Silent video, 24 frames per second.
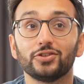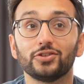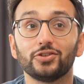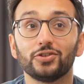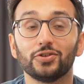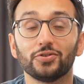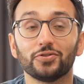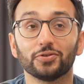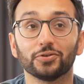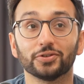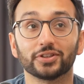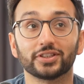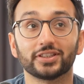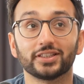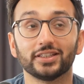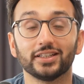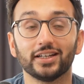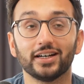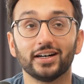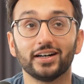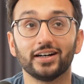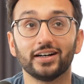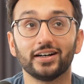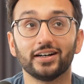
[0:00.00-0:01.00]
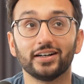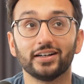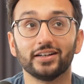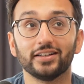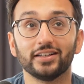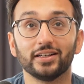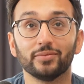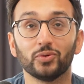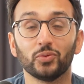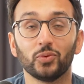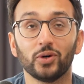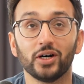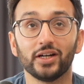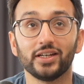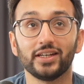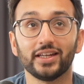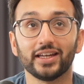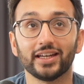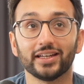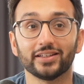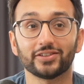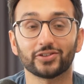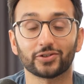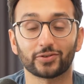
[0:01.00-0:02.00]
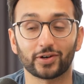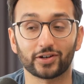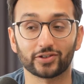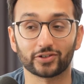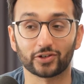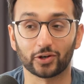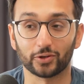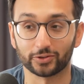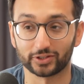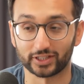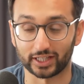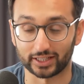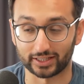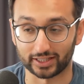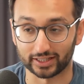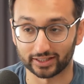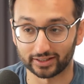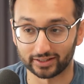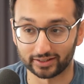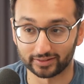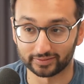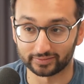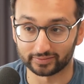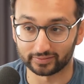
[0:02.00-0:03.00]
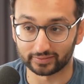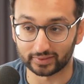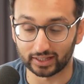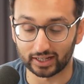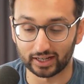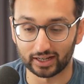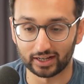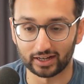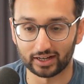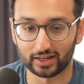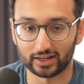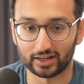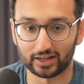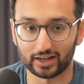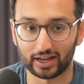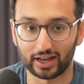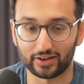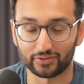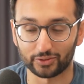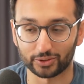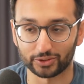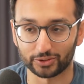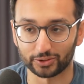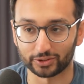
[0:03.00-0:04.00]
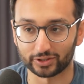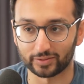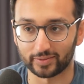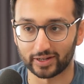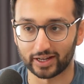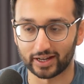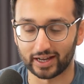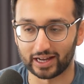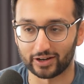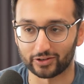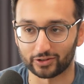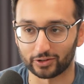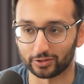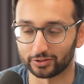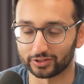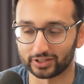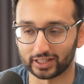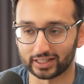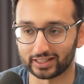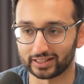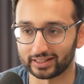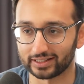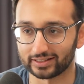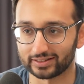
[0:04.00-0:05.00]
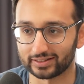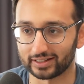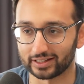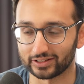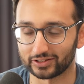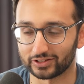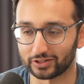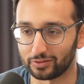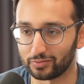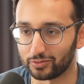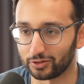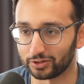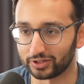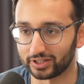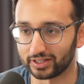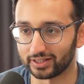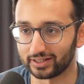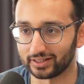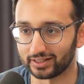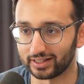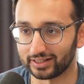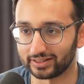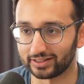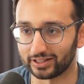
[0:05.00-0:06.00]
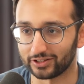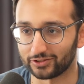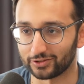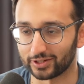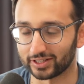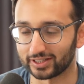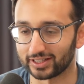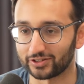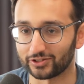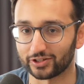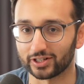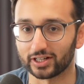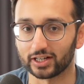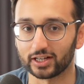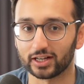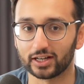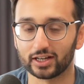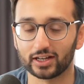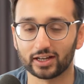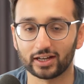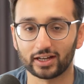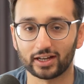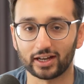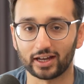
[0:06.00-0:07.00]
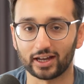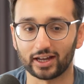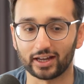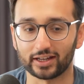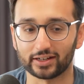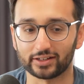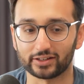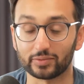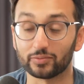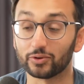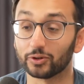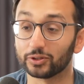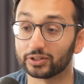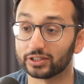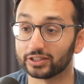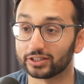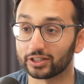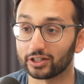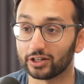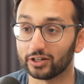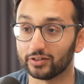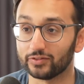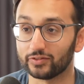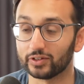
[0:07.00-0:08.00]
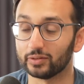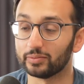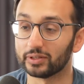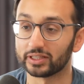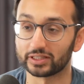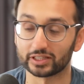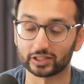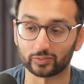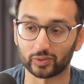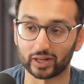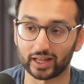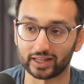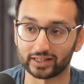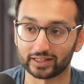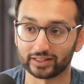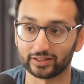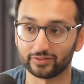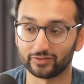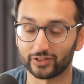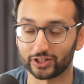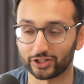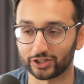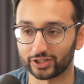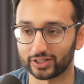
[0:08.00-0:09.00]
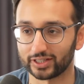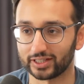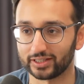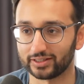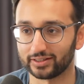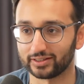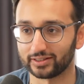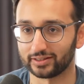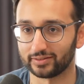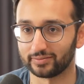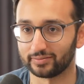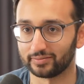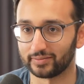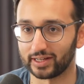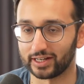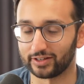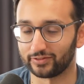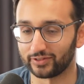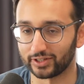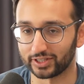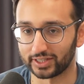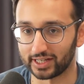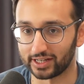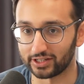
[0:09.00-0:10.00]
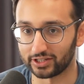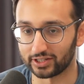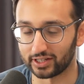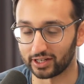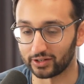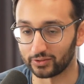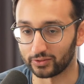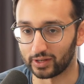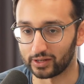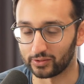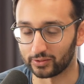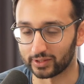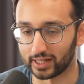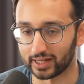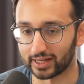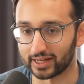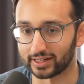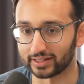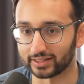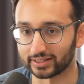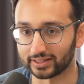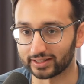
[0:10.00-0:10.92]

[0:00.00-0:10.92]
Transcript: Few thoughts. Number one is around goal setting. Everyone talks about how goal setting is like so important, et cetera, and the importance of a business plan and a vision and manifestation and all that kind of